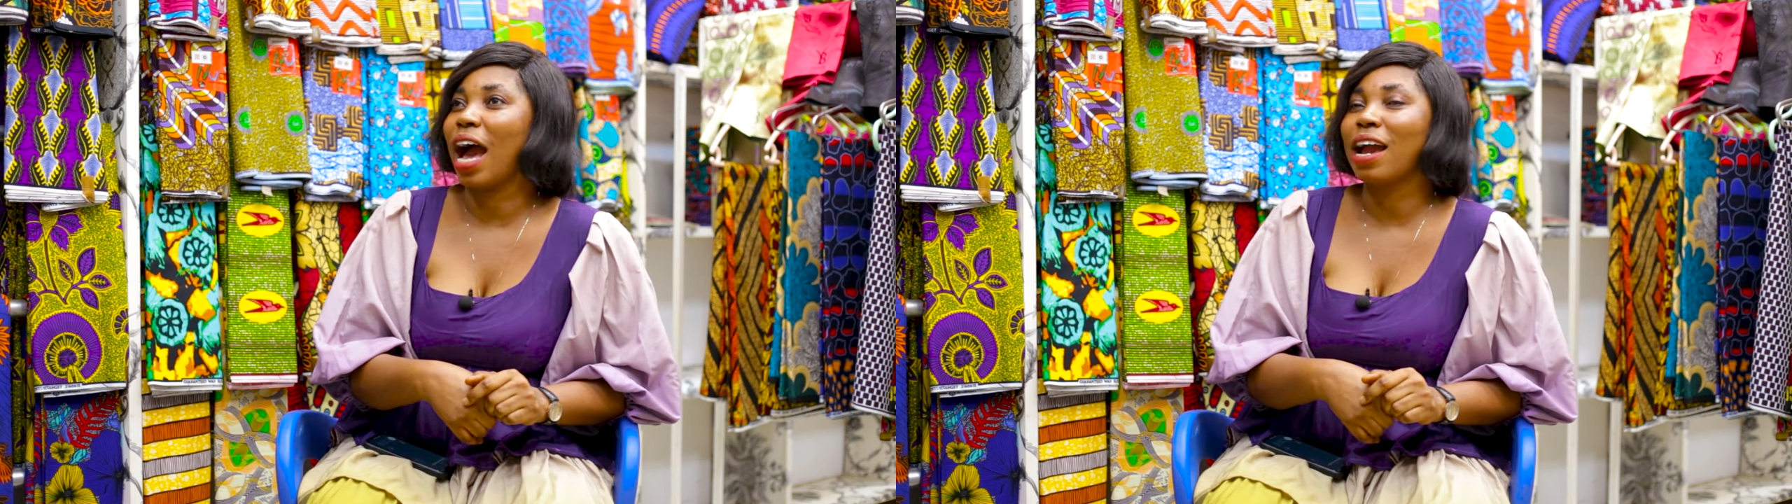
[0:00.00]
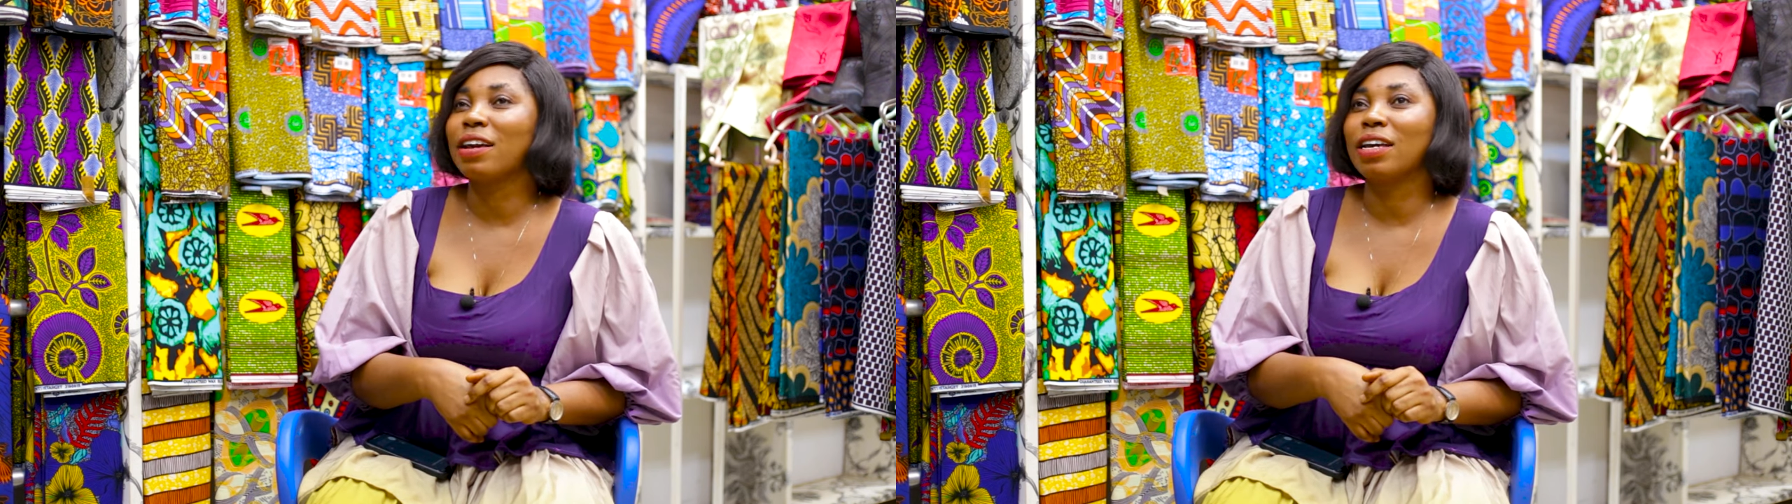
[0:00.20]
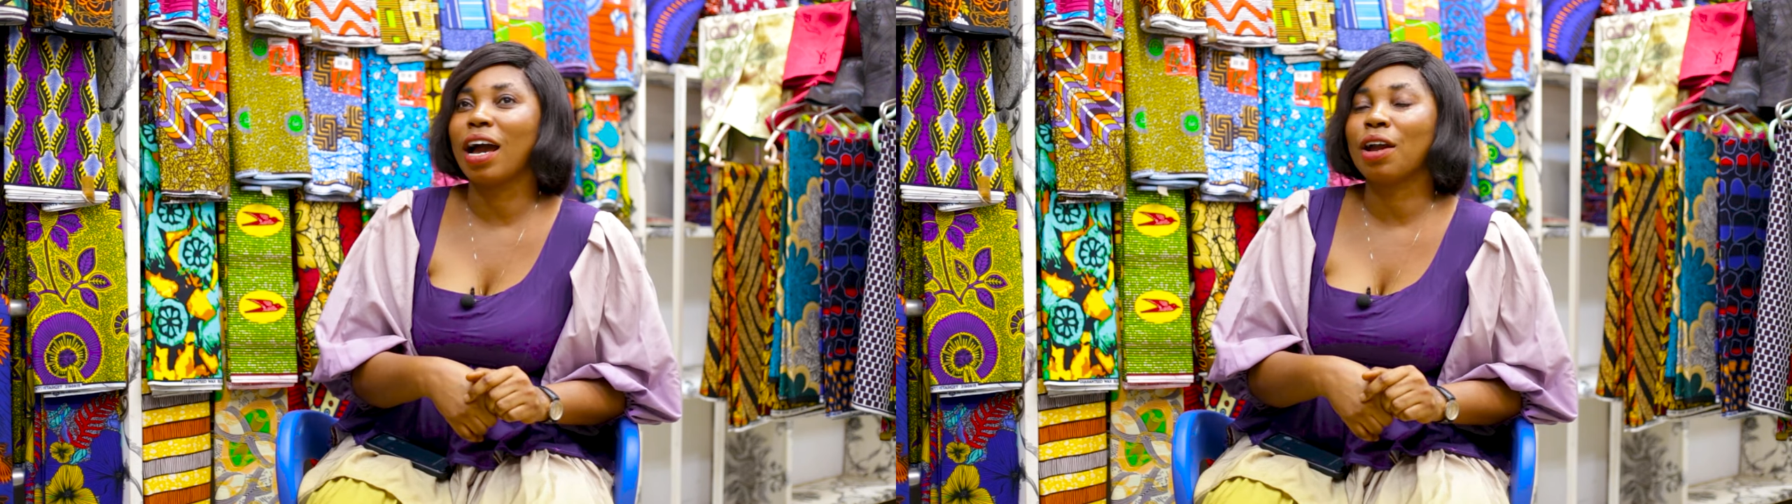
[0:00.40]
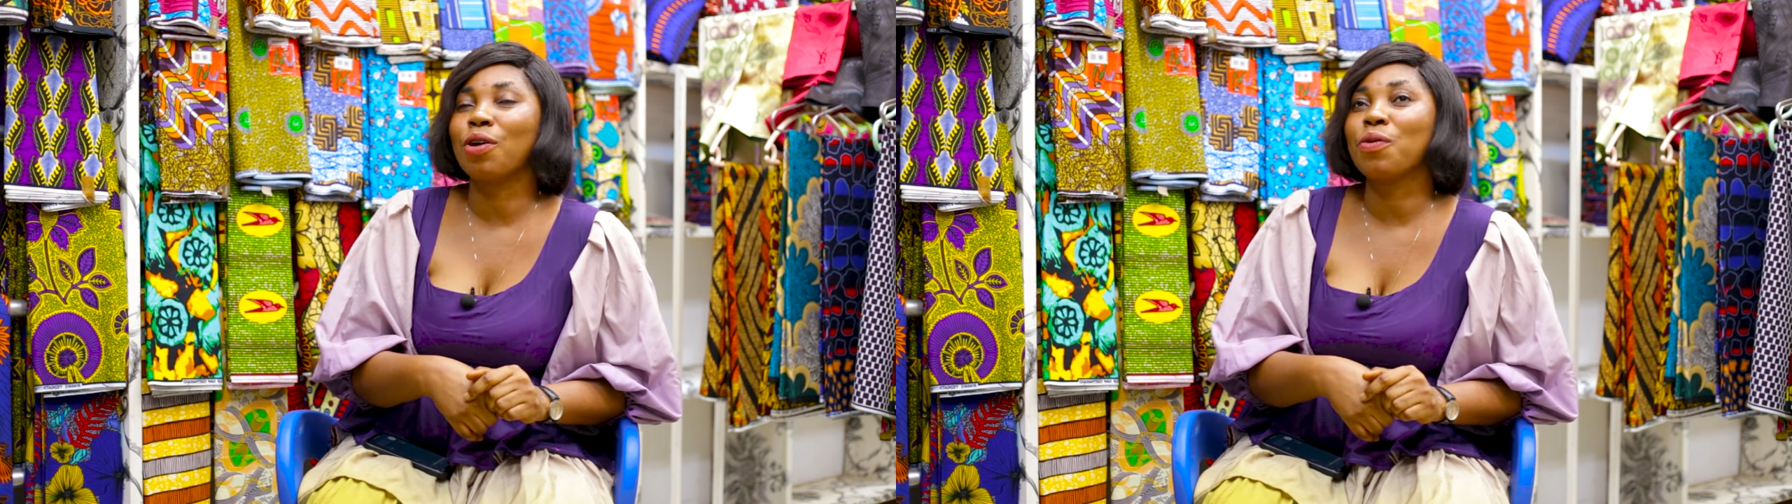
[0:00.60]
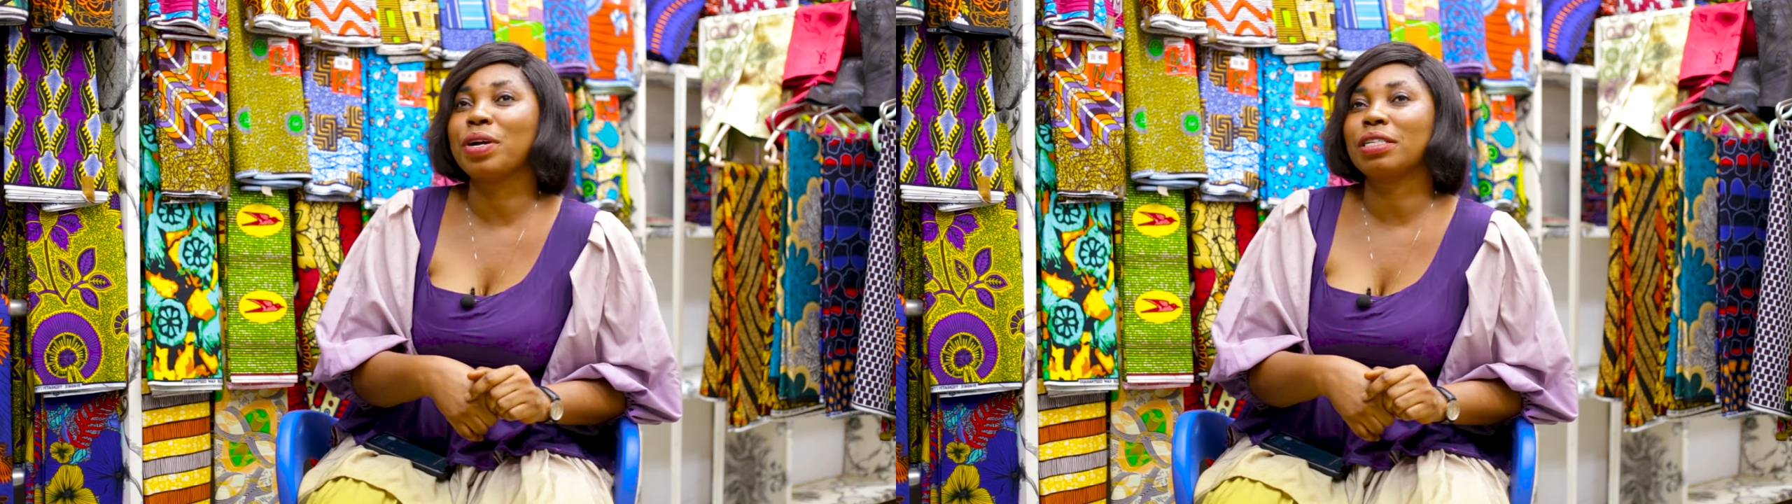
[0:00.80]
I I
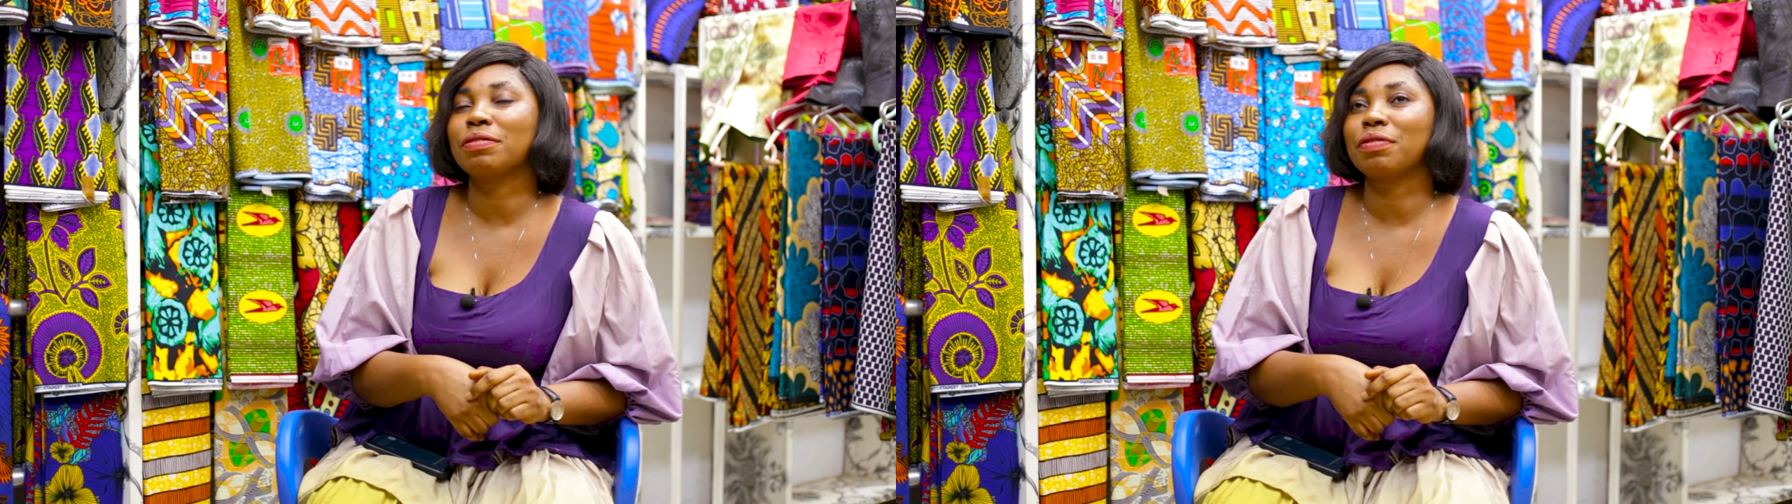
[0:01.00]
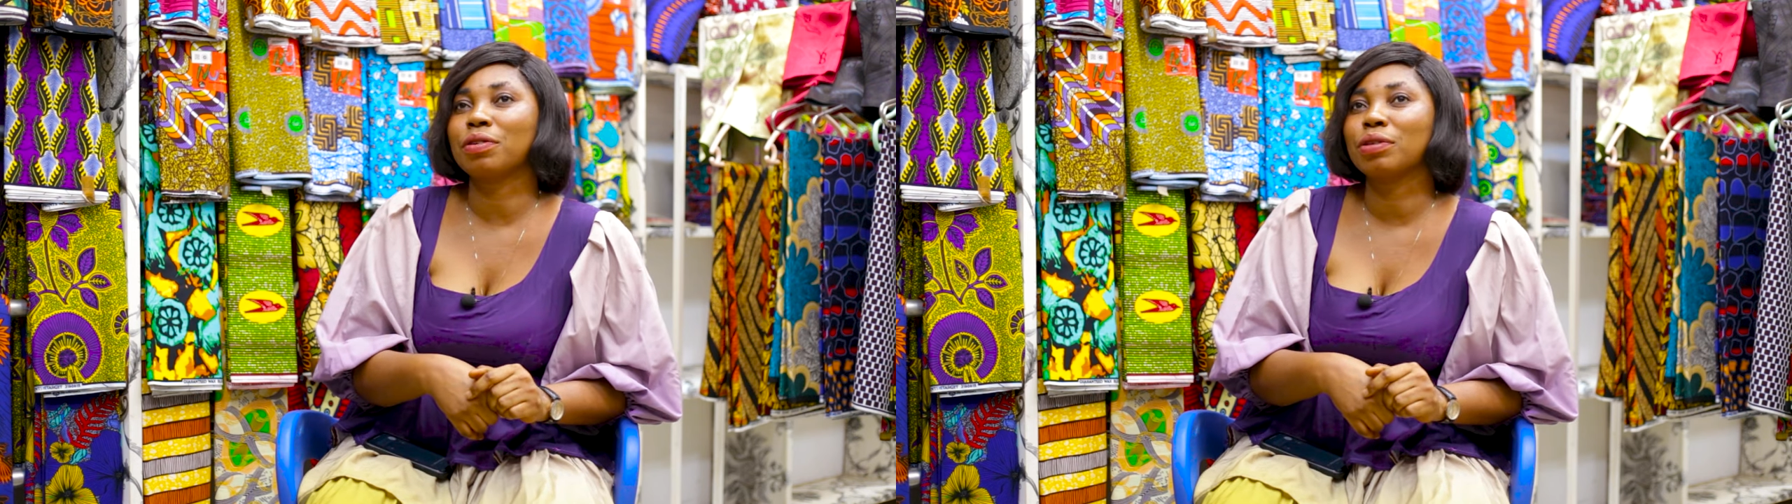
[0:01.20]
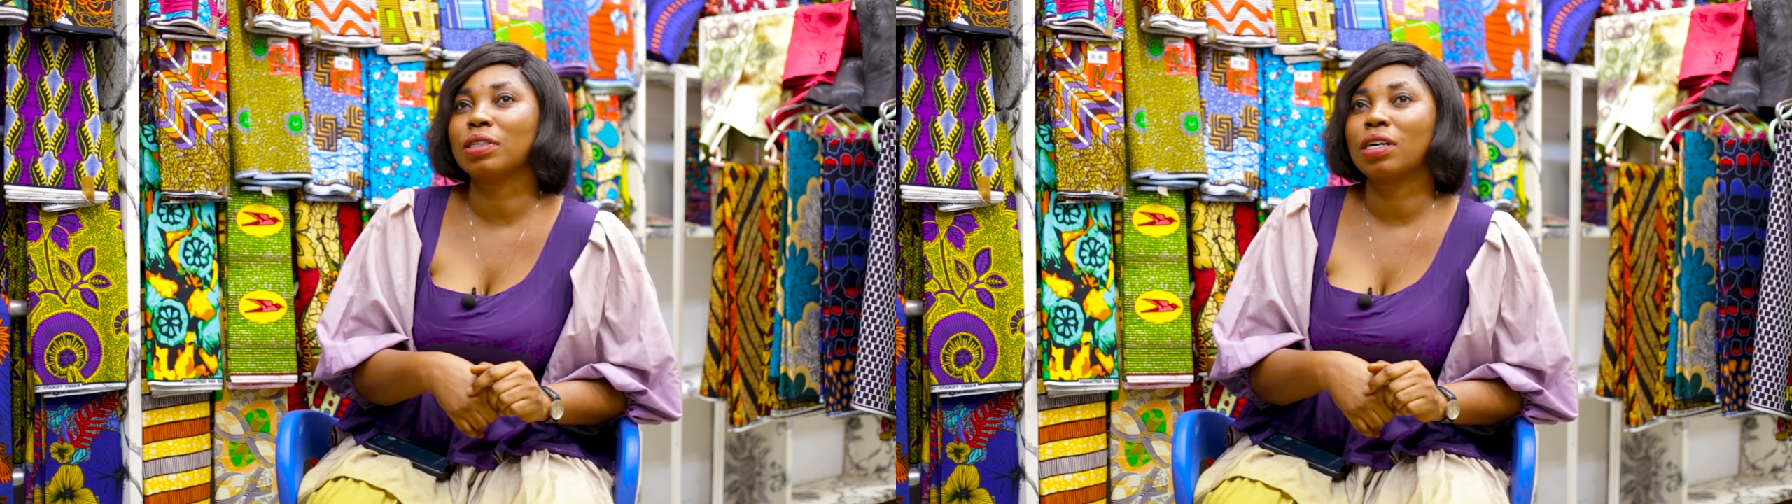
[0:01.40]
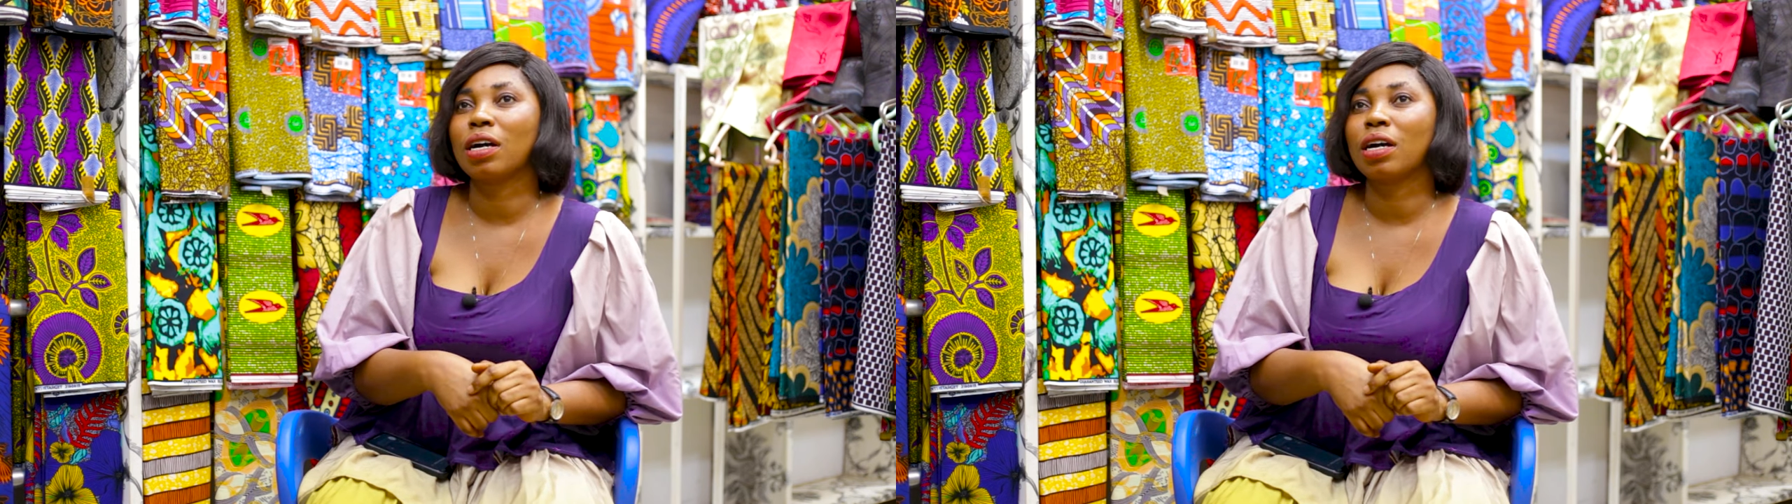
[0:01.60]
always feel